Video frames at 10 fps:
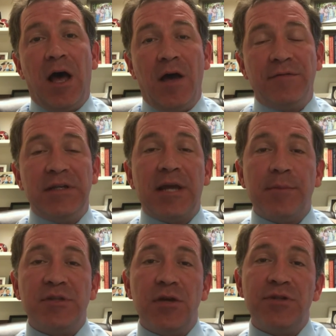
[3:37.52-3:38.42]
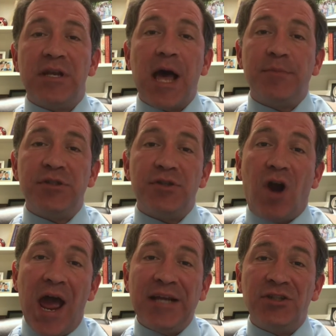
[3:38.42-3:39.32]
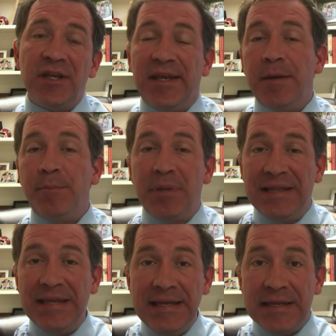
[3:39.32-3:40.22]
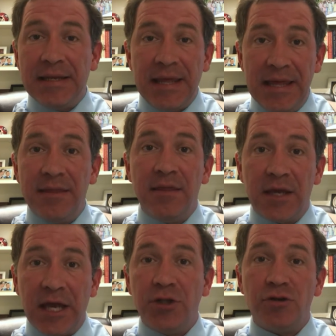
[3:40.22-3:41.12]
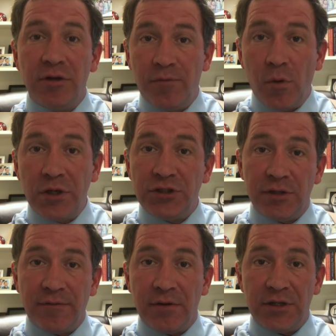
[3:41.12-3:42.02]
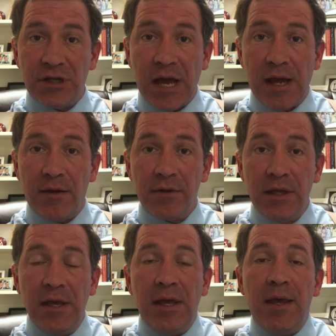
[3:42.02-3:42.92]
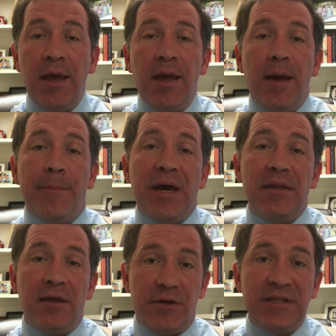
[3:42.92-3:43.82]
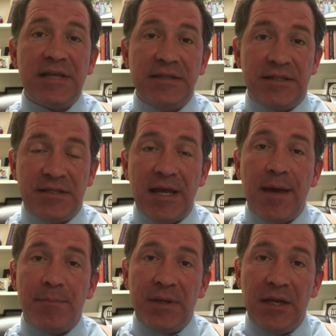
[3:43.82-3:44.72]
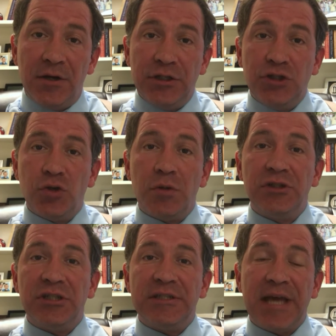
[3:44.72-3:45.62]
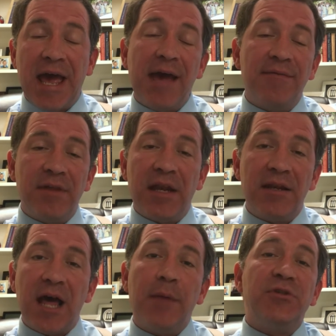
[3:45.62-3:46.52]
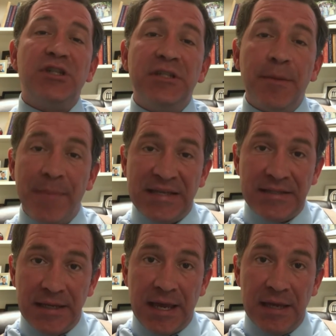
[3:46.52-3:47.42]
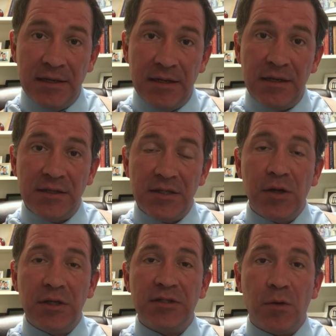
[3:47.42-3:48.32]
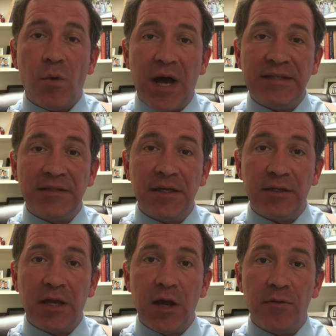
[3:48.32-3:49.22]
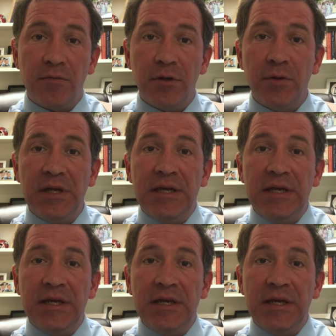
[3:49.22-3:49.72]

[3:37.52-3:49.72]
Oftentimes those adoptions are actually completed in the country of origin for the child. But there is a step here in Georgia to have that adoption domesticated, and it's a wise thing to go through,